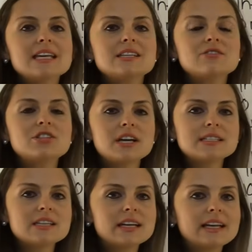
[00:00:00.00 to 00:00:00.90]
So
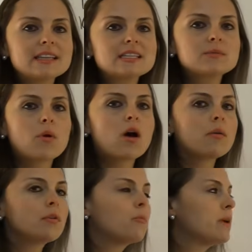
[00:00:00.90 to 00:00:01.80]
just looking at this
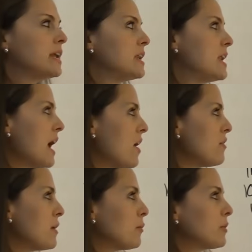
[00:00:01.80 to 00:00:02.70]
problem, we
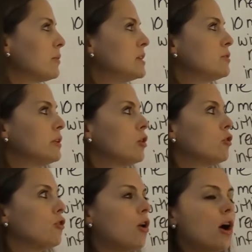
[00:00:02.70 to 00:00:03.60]
know that we're going to be doing a
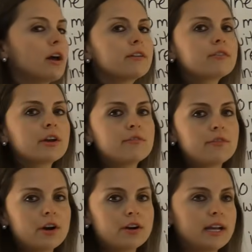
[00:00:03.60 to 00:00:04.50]
lot of
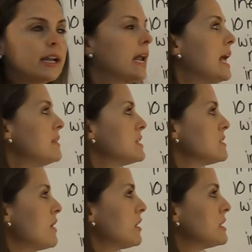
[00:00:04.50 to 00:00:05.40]
converting. This
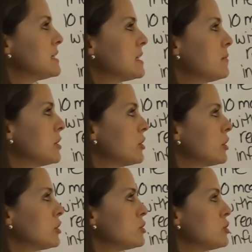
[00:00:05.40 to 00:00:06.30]
is very
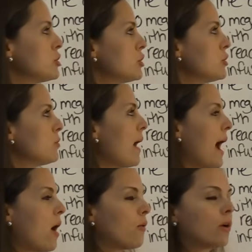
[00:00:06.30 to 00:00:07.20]
similar to
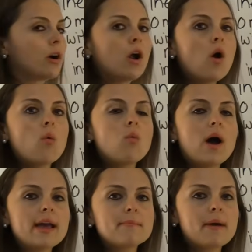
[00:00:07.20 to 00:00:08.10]
our
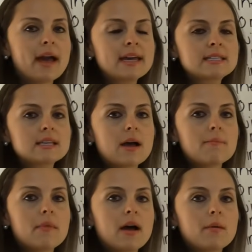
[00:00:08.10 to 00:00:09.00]
weight-based
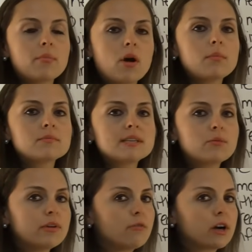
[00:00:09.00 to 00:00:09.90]
uh, problems
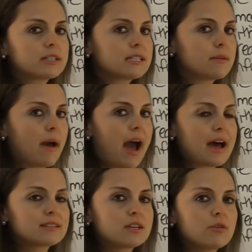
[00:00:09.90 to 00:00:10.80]
that we've worked in the
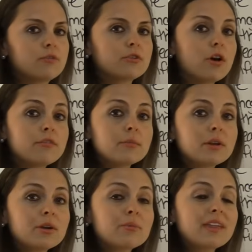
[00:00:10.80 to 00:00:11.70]
past. So if you're not
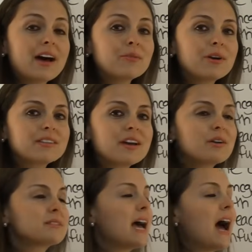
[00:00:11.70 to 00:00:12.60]
familiar with how to work
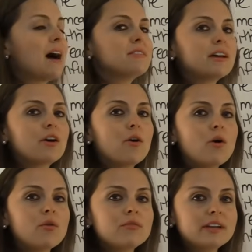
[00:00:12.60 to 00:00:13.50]
those, I've done a
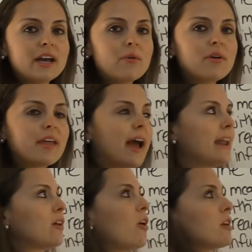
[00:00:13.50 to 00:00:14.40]
whole video on
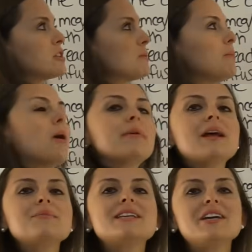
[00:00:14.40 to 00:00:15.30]
that, and a card should be
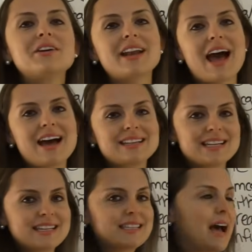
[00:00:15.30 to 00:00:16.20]
popping up so you can
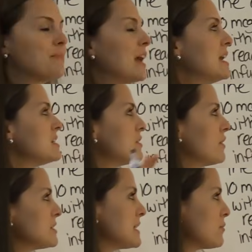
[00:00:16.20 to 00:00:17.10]
access that. So
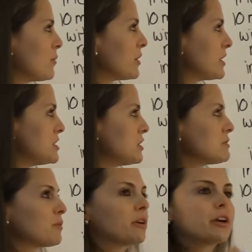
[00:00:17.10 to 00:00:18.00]
first thing what we're going to do
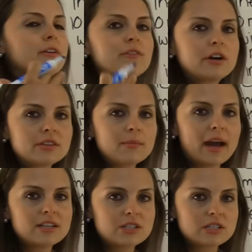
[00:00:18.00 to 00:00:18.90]
is we're going to convert the
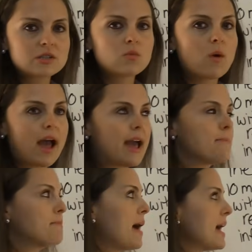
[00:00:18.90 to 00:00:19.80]
patient's
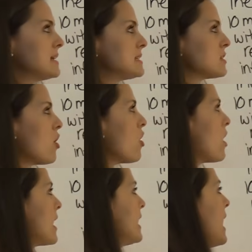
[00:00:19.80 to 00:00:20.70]
weight based
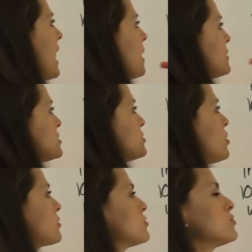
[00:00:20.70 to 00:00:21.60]
on how much the
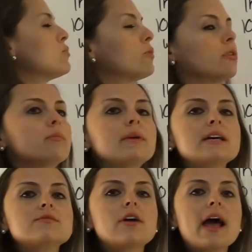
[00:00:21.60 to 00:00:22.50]
doctor's ordered,
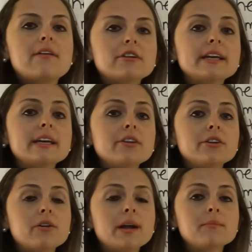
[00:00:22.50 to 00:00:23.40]
because for every
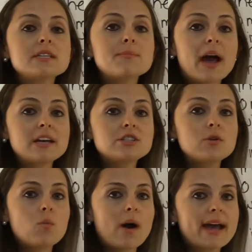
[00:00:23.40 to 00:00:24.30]
kilogram this
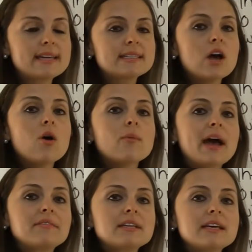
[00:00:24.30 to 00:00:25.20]
patient weighs,
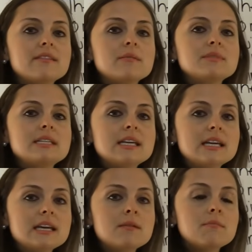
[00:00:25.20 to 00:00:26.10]
we have to give them
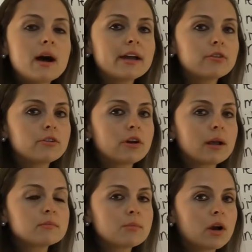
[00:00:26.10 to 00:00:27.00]
ten
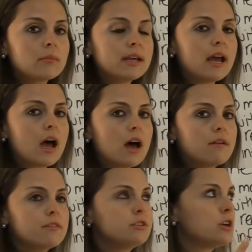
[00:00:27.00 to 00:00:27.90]
micrograms per minute
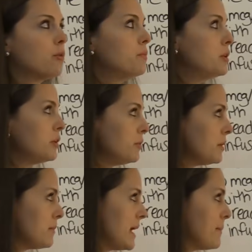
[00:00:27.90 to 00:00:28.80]
of
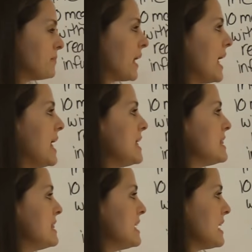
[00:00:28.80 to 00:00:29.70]
dobutamine.
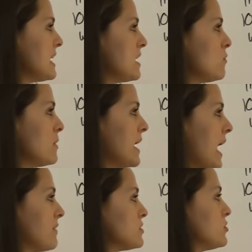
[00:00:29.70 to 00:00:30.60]
Then we
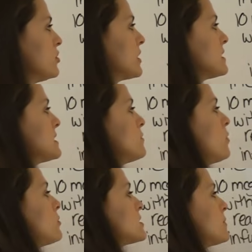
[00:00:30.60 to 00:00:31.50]
have to look and see
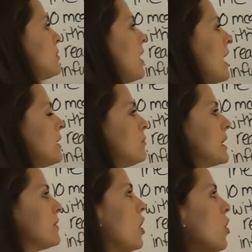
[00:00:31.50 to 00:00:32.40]
what we're supplied
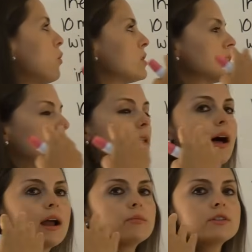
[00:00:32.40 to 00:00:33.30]
with. We're
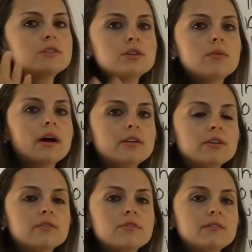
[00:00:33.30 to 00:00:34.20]
supplied with a two
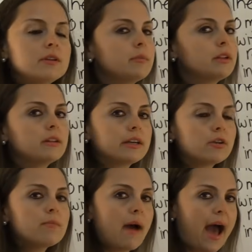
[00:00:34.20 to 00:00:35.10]
hundred fifty
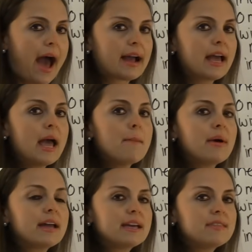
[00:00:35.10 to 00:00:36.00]
milliliter bag,
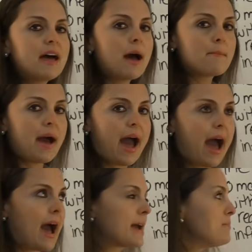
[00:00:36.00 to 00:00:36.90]
but in that
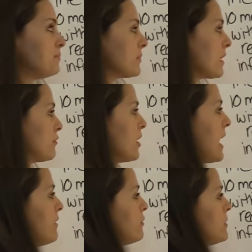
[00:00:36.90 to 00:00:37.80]
bag, for
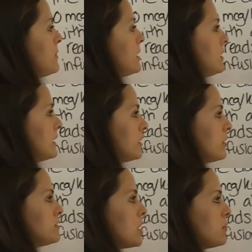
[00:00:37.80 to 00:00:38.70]
every milliliter of